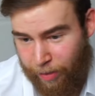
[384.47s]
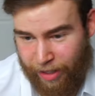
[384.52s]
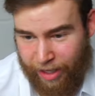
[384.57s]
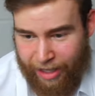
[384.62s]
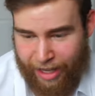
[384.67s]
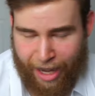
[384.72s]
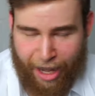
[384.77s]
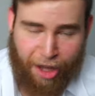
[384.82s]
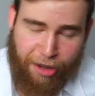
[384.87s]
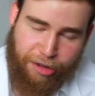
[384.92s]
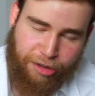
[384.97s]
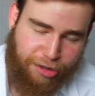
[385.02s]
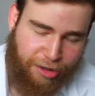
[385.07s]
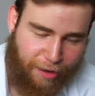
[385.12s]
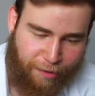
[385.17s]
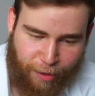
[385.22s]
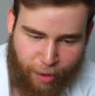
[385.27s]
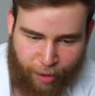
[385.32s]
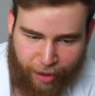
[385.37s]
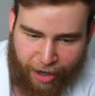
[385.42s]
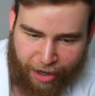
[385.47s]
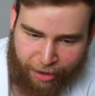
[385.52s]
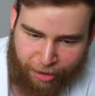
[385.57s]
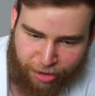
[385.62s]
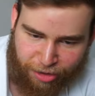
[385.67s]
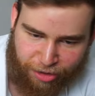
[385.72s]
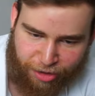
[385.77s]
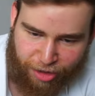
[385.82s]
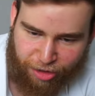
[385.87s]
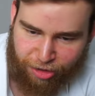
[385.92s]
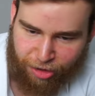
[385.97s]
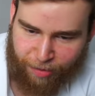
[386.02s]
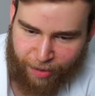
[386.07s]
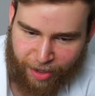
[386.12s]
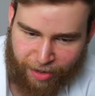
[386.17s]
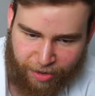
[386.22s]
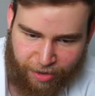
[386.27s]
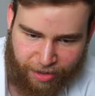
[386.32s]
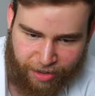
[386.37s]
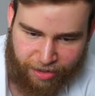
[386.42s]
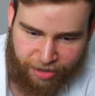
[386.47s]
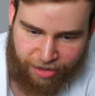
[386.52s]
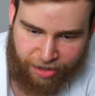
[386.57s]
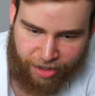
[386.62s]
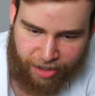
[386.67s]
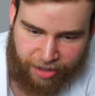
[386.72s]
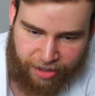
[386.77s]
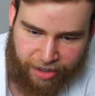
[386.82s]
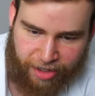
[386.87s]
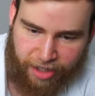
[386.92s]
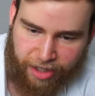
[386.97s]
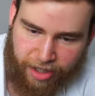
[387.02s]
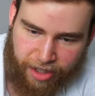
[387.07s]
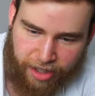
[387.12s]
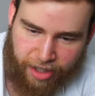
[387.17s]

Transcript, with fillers: but I got other stuff going on also, so I'm not too concerned.